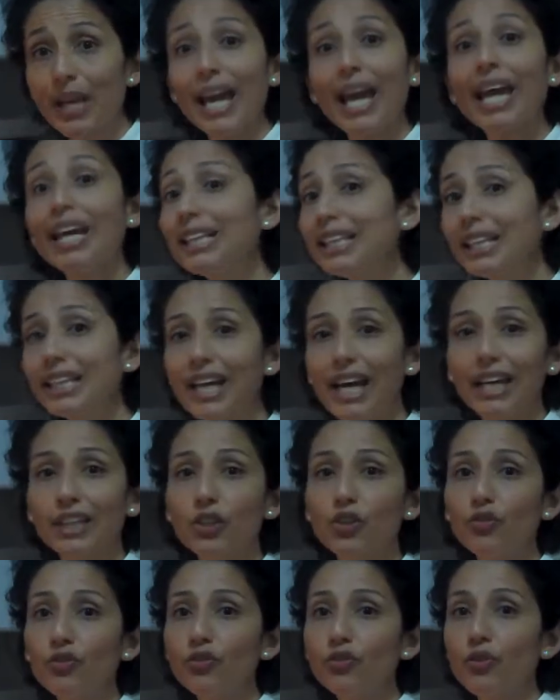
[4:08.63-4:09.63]
any
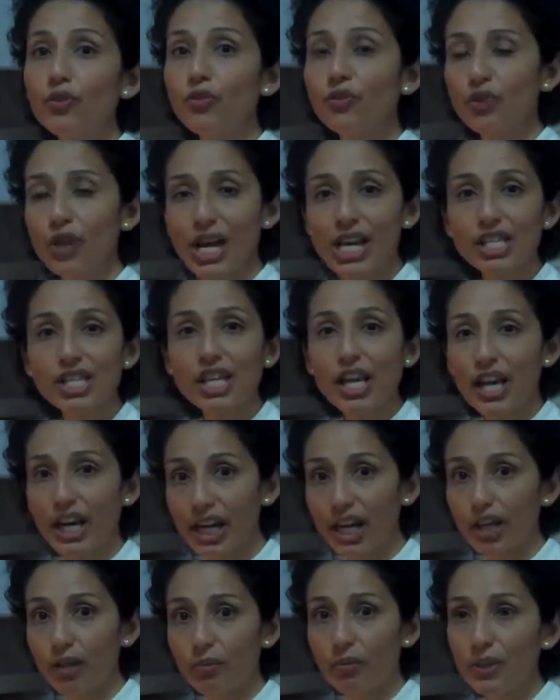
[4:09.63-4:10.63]
kind of fresh
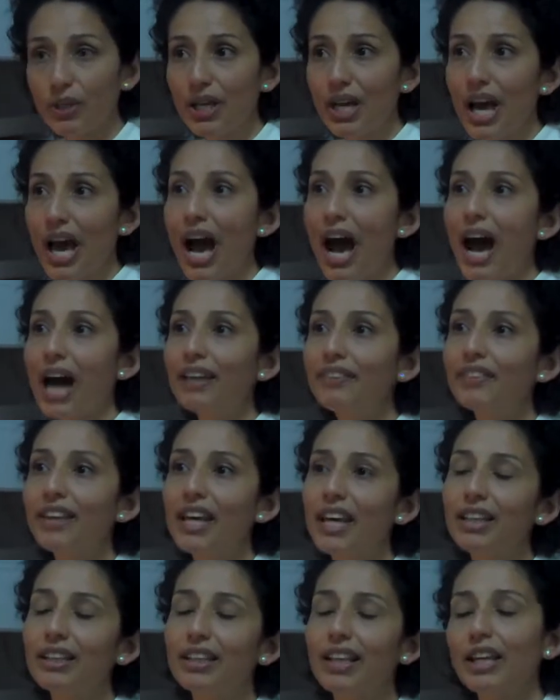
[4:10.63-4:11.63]
herb, and
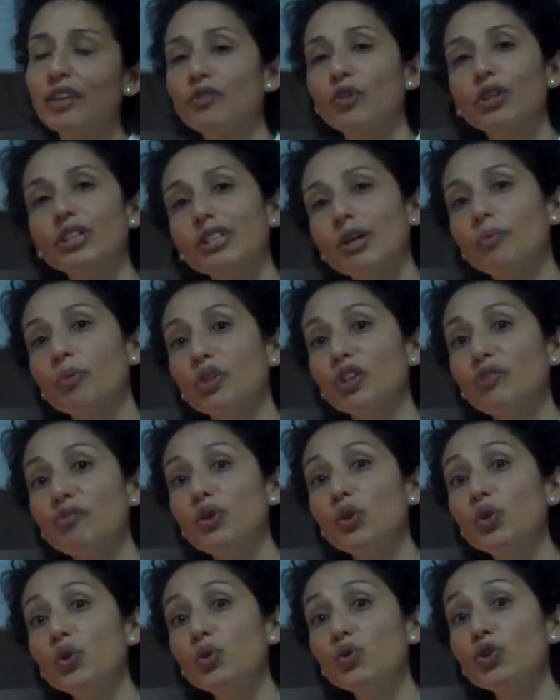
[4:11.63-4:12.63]
then, like for example, if
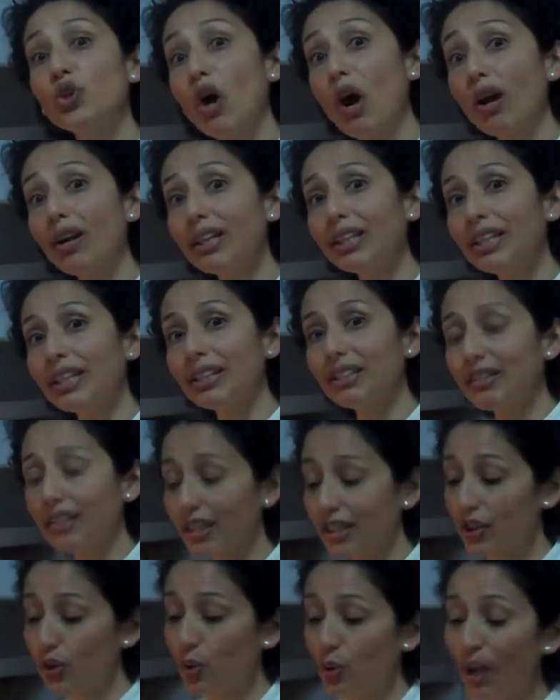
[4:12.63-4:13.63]
you use garlic,
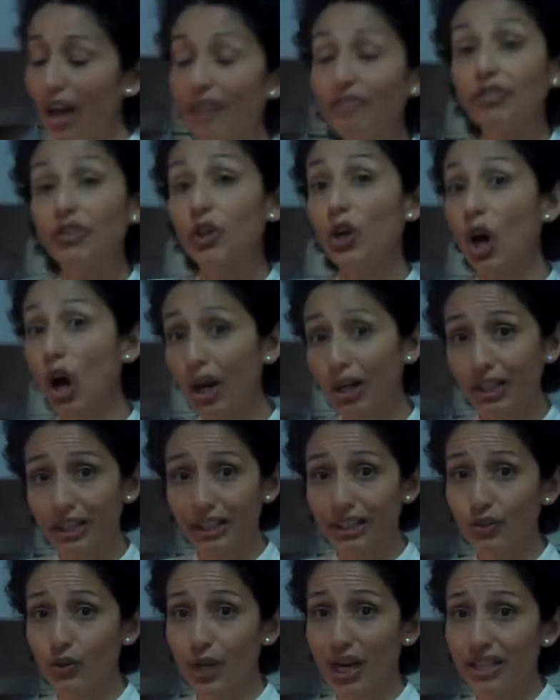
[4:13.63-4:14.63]
then you'll have
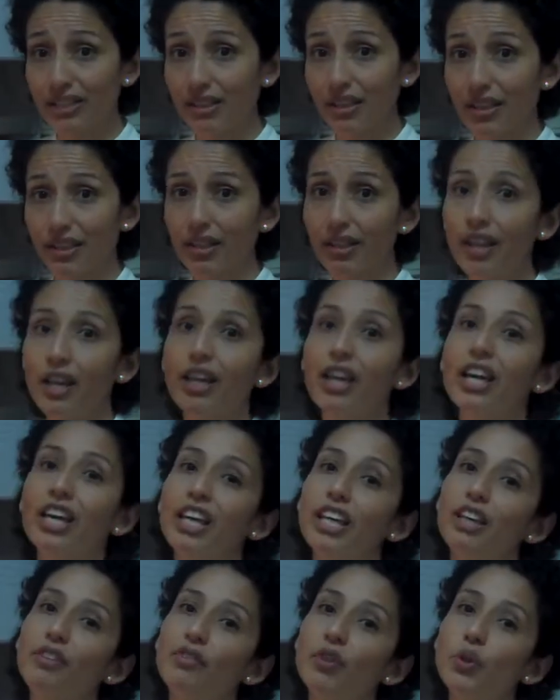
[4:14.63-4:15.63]
garlic dressing.
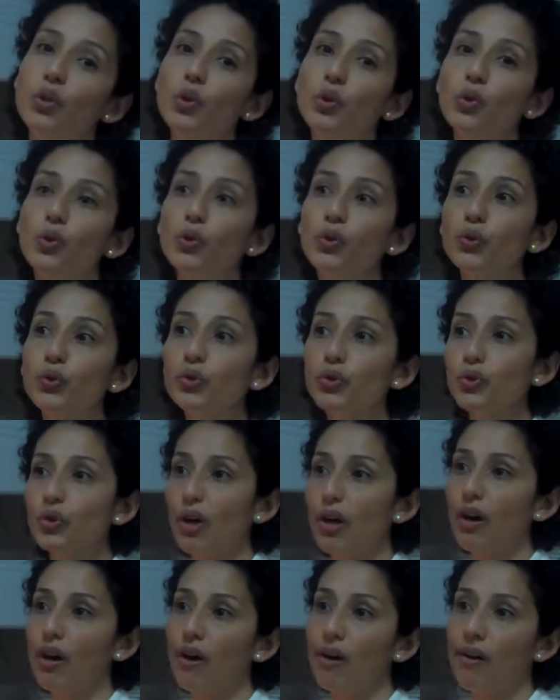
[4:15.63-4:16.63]
If you used
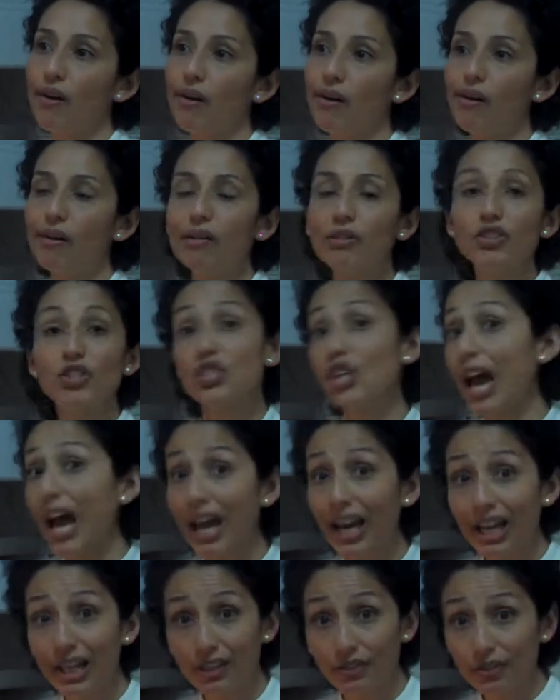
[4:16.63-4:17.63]

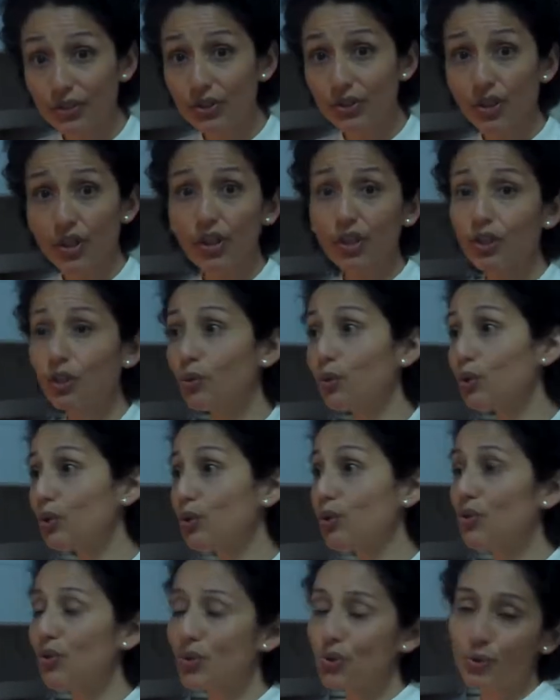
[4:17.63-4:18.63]
chives, you
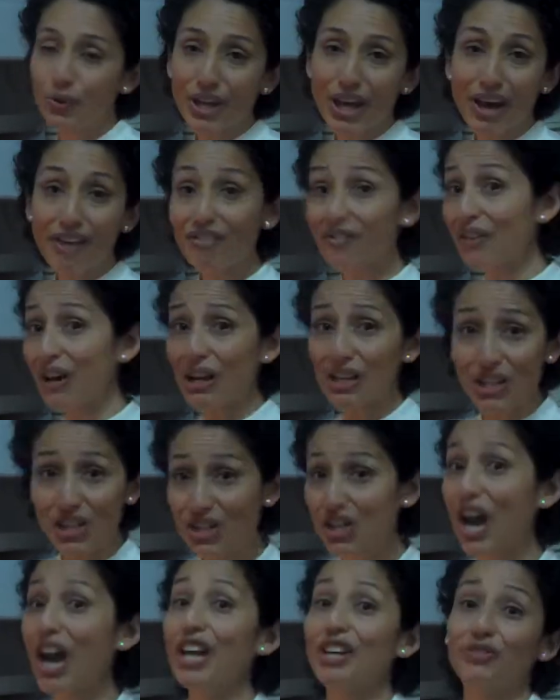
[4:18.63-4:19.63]
would have
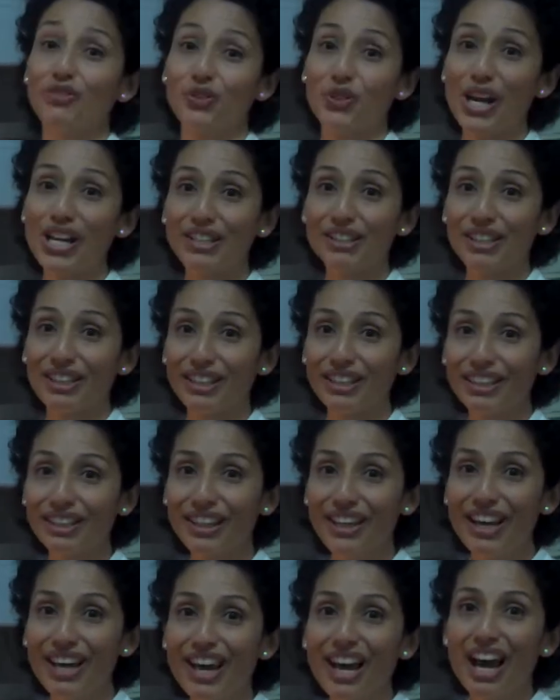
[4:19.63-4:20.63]
chive dressing.
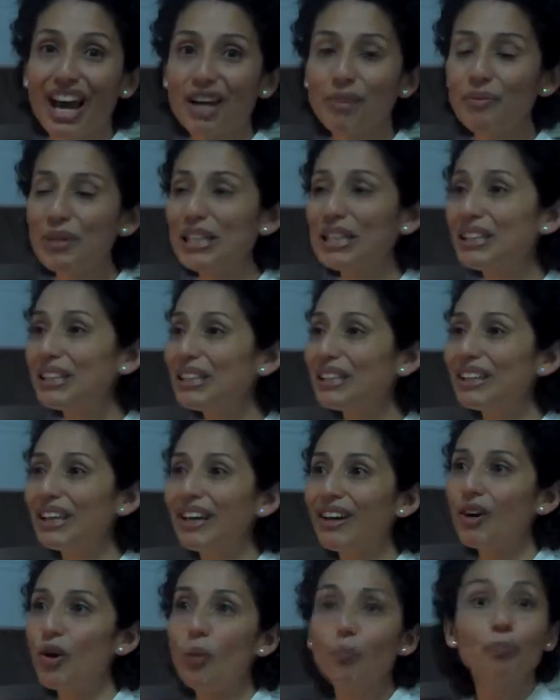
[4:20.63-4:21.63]
I mean,
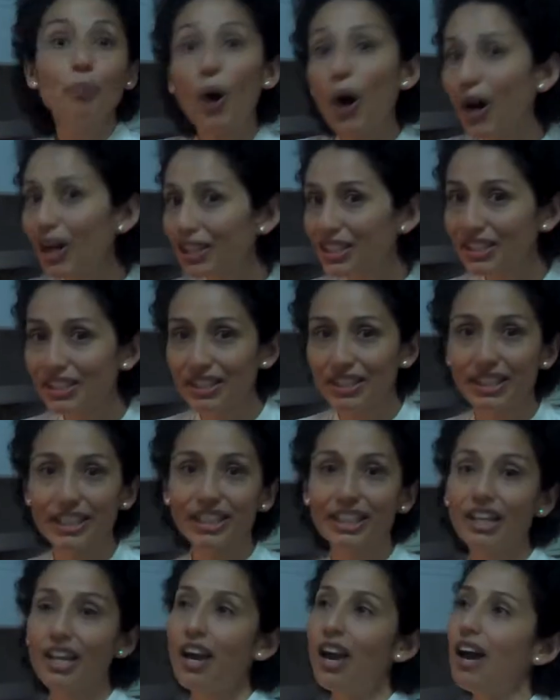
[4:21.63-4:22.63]

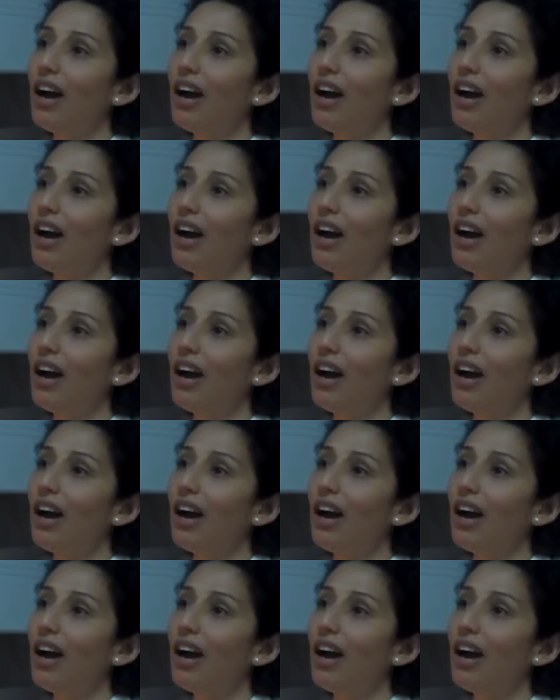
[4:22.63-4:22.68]
parsley,